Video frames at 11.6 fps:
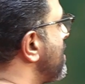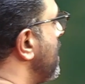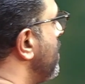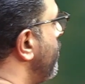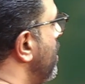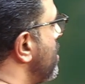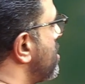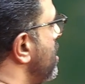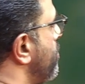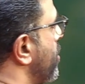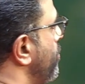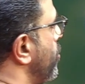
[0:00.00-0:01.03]
is inversely
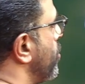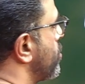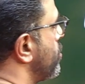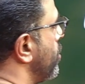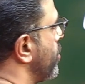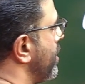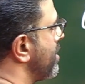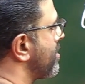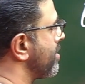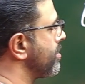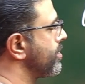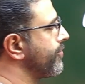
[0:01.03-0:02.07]
proportional to
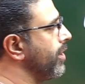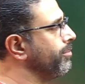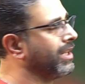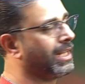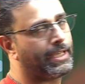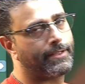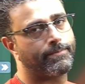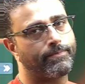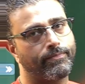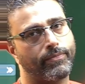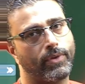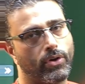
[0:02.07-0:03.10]
distance from the line.
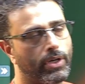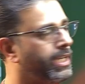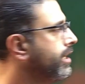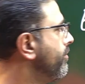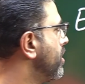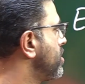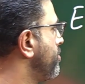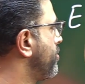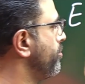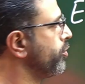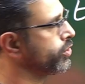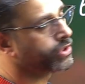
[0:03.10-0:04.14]
Okay, inversely
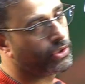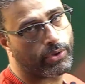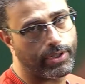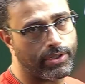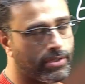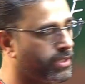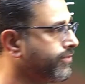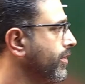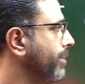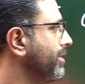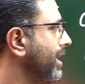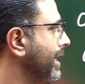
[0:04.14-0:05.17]
proportional to distance
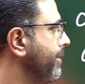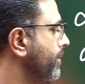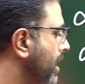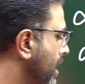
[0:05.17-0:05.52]
from the line.